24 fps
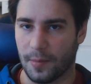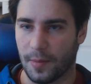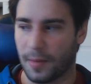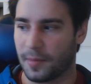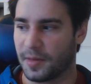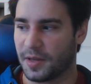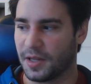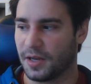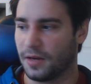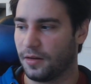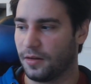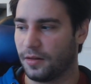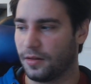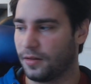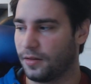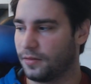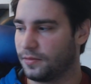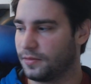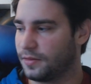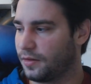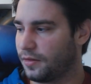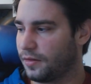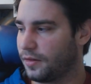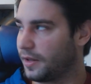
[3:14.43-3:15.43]
I mean,
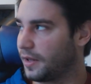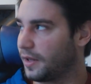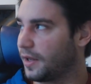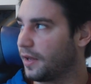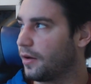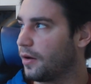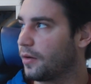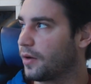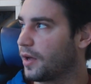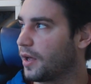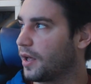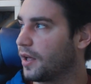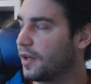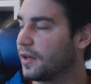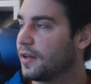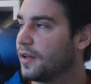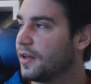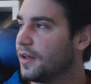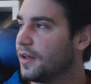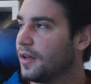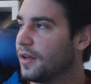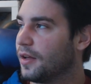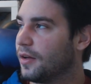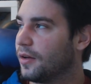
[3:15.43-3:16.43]
okay,
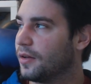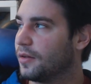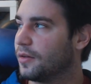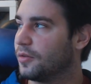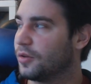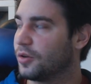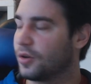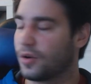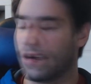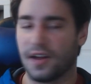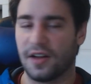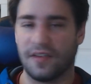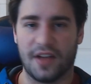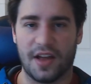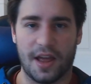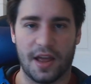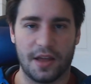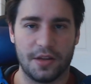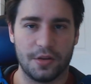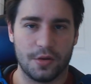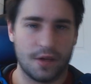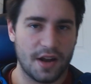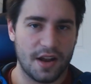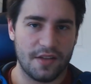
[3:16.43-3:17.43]
you could
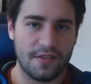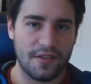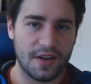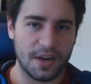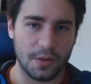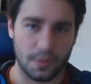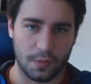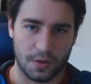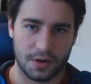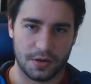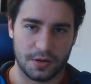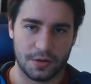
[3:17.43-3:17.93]
have anyone.